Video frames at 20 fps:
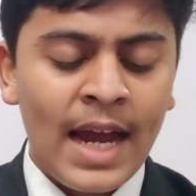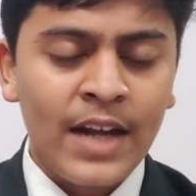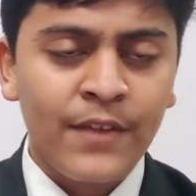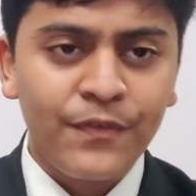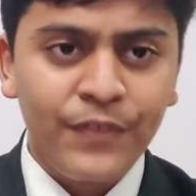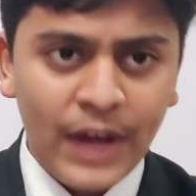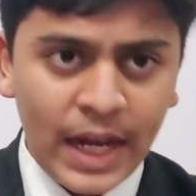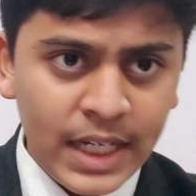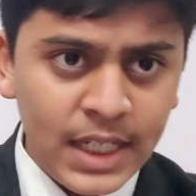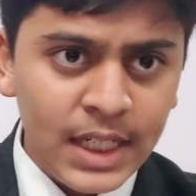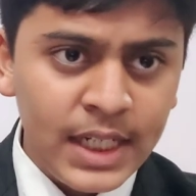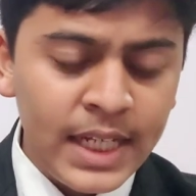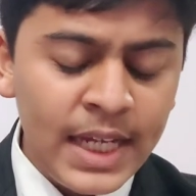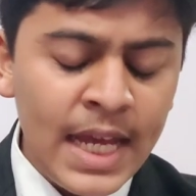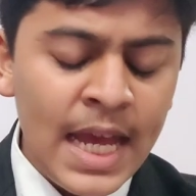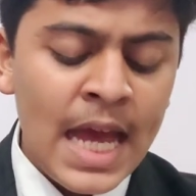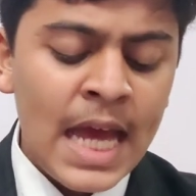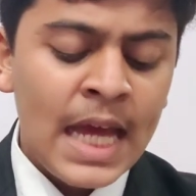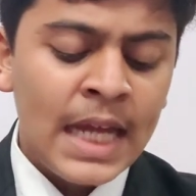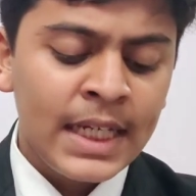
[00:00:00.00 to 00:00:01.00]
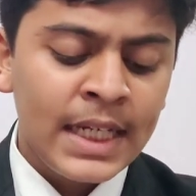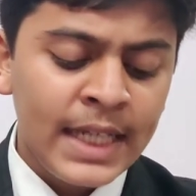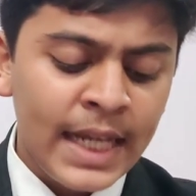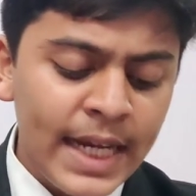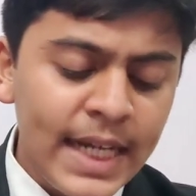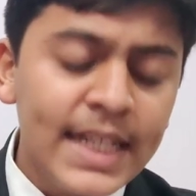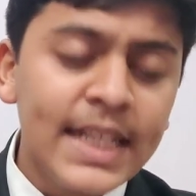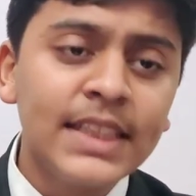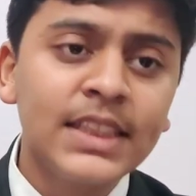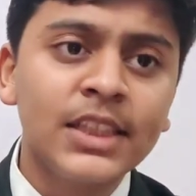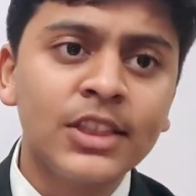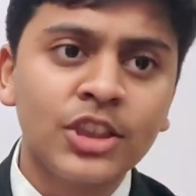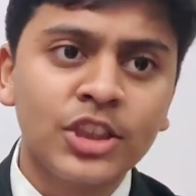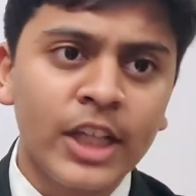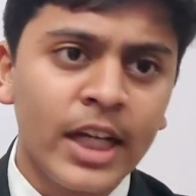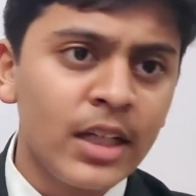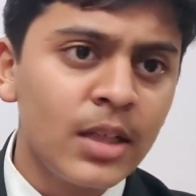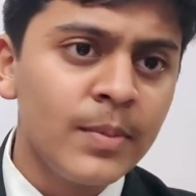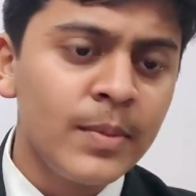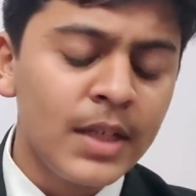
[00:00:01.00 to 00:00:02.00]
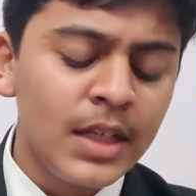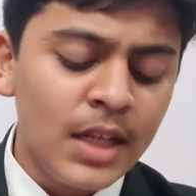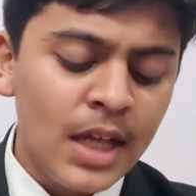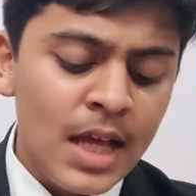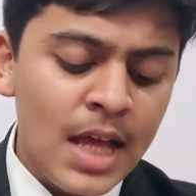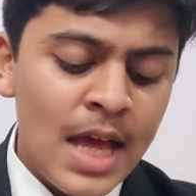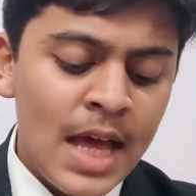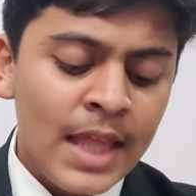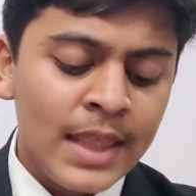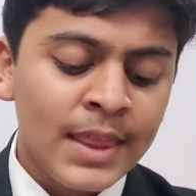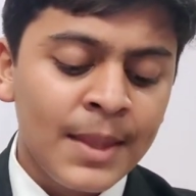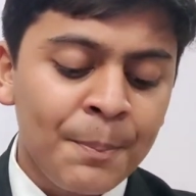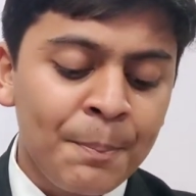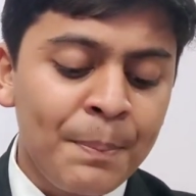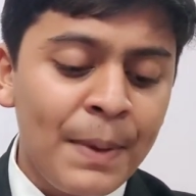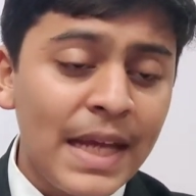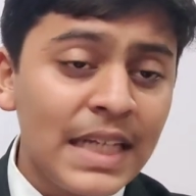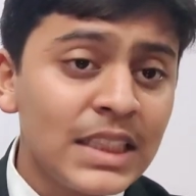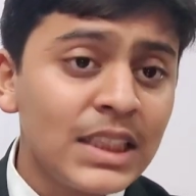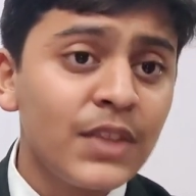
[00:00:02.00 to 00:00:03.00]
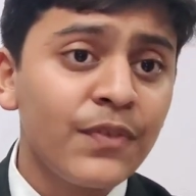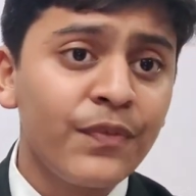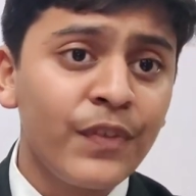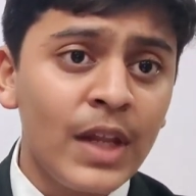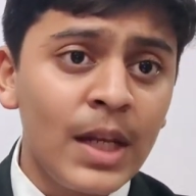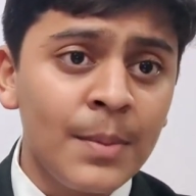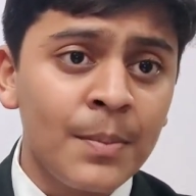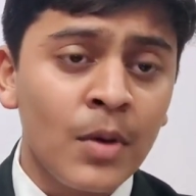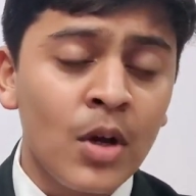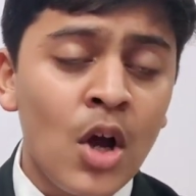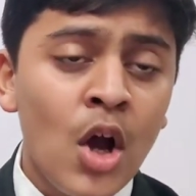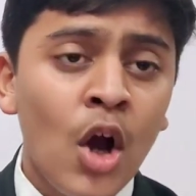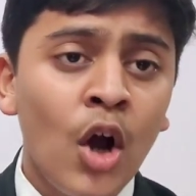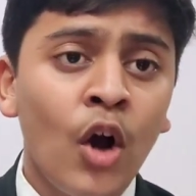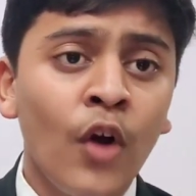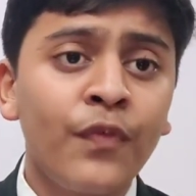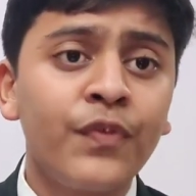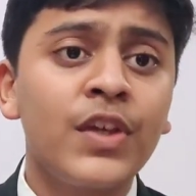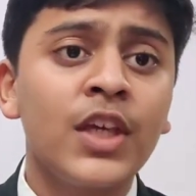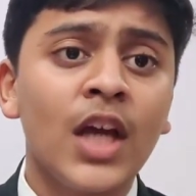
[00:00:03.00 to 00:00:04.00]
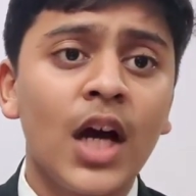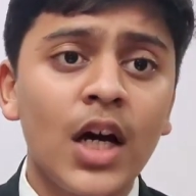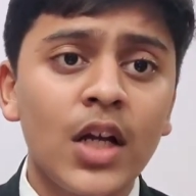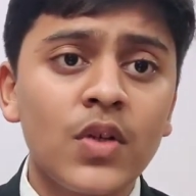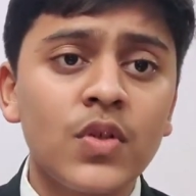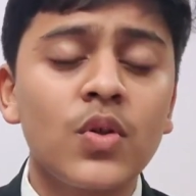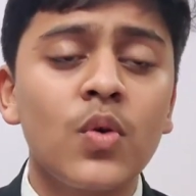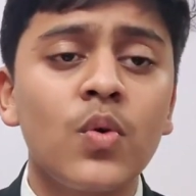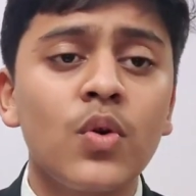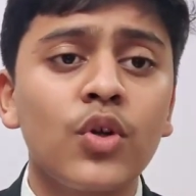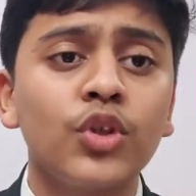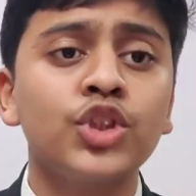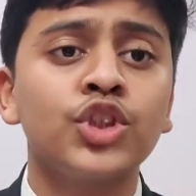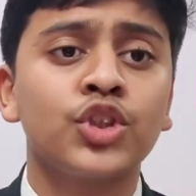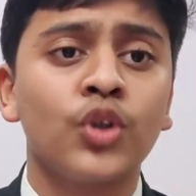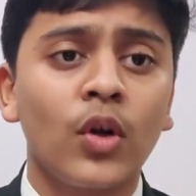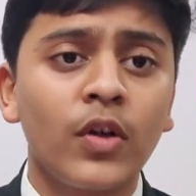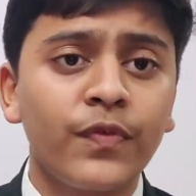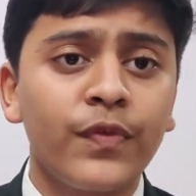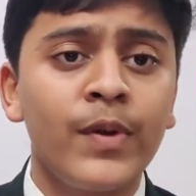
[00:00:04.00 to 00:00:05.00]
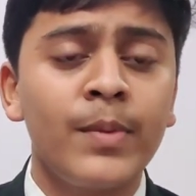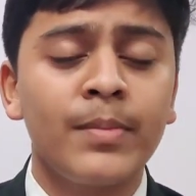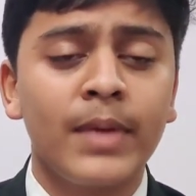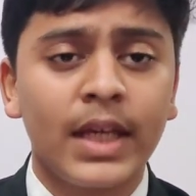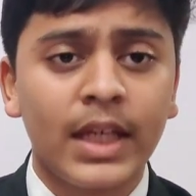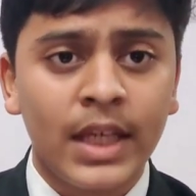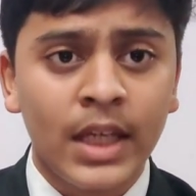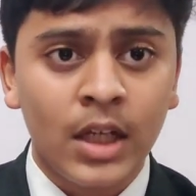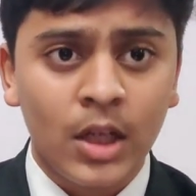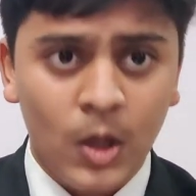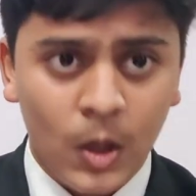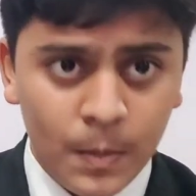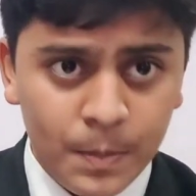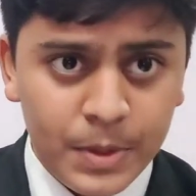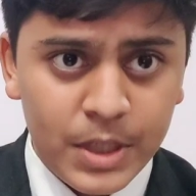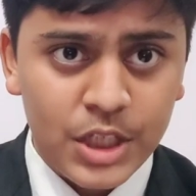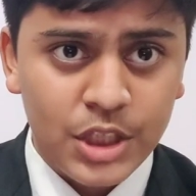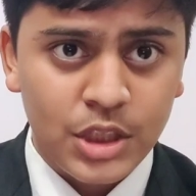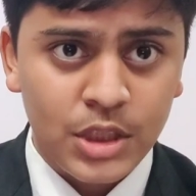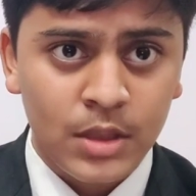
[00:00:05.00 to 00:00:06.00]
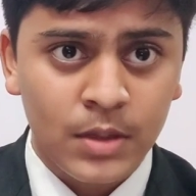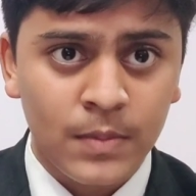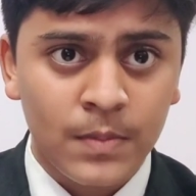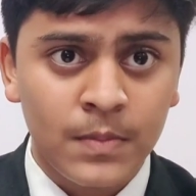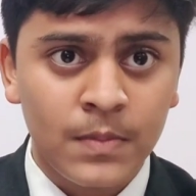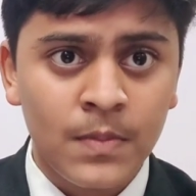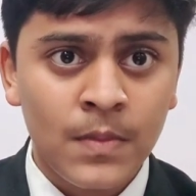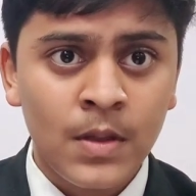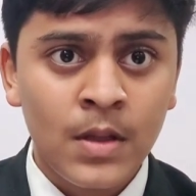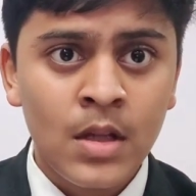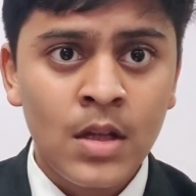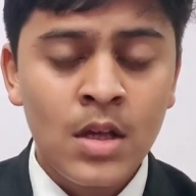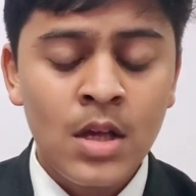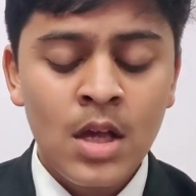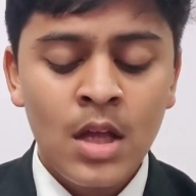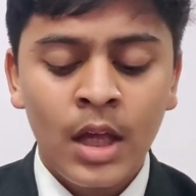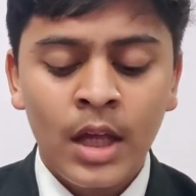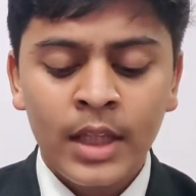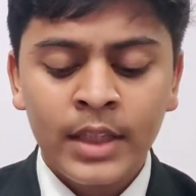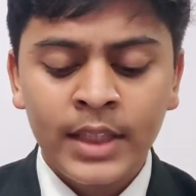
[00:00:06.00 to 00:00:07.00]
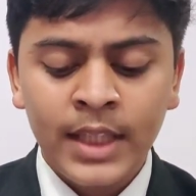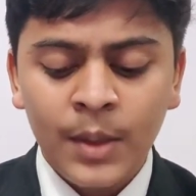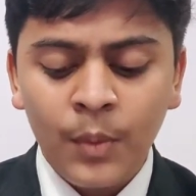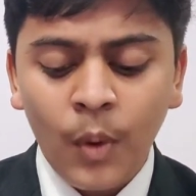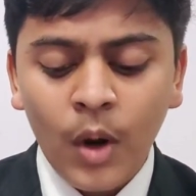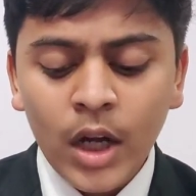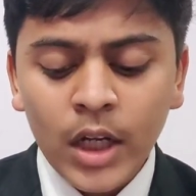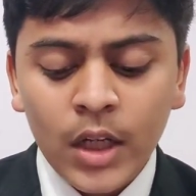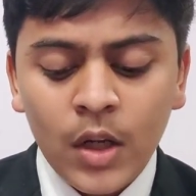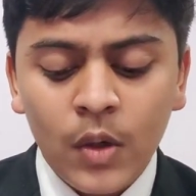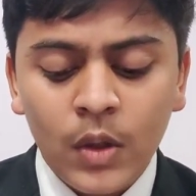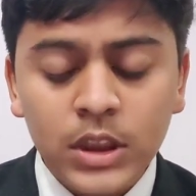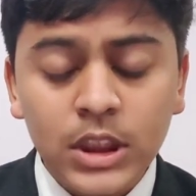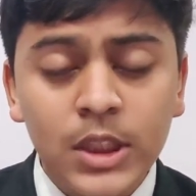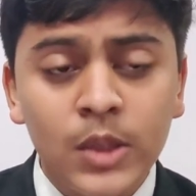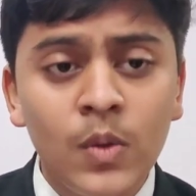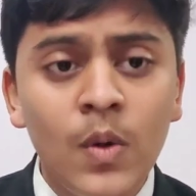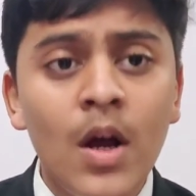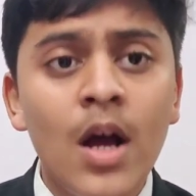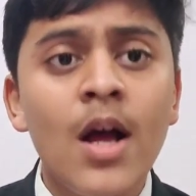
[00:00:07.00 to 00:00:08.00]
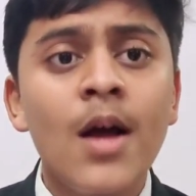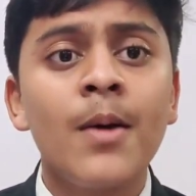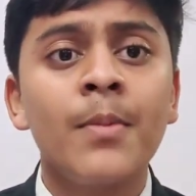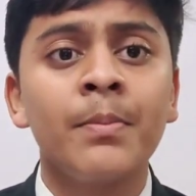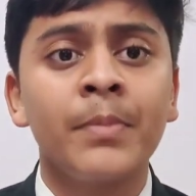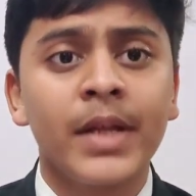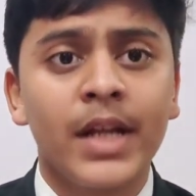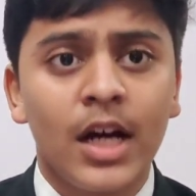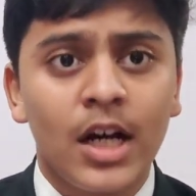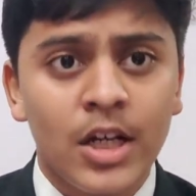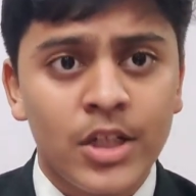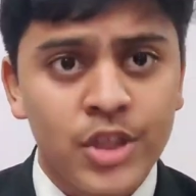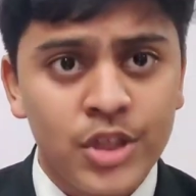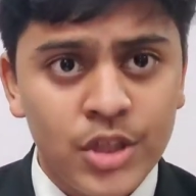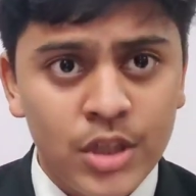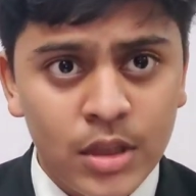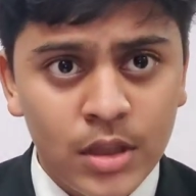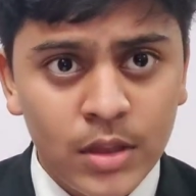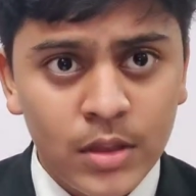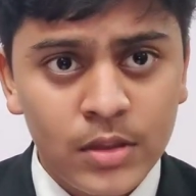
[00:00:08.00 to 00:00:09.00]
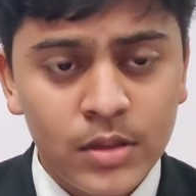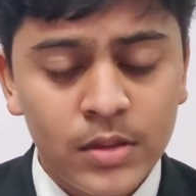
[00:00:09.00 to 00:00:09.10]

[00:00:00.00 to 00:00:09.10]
And finally, ladies and gentlemen, the best film of Chiaroscuro's short filmmaking competition. The award goes to Mirage.